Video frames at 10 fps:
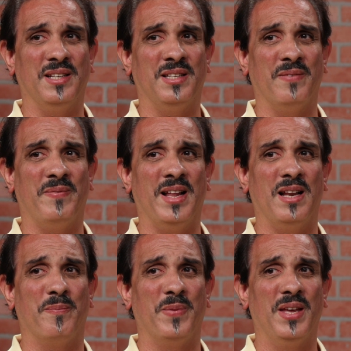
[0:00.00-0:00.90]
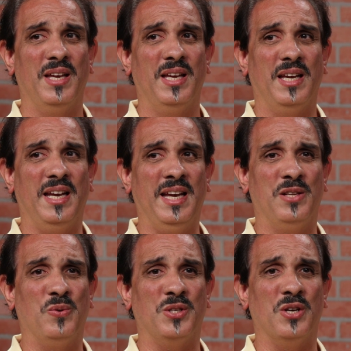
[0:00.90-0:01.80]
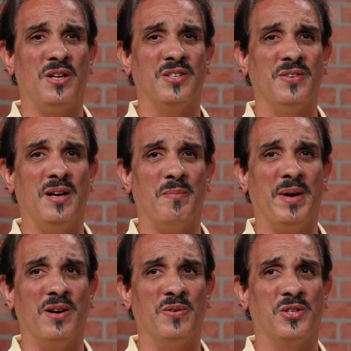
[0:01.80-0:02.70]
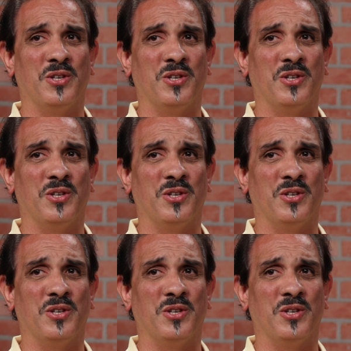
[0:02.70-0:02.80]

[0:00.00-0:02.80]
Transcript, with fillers: develop into adulthood on my own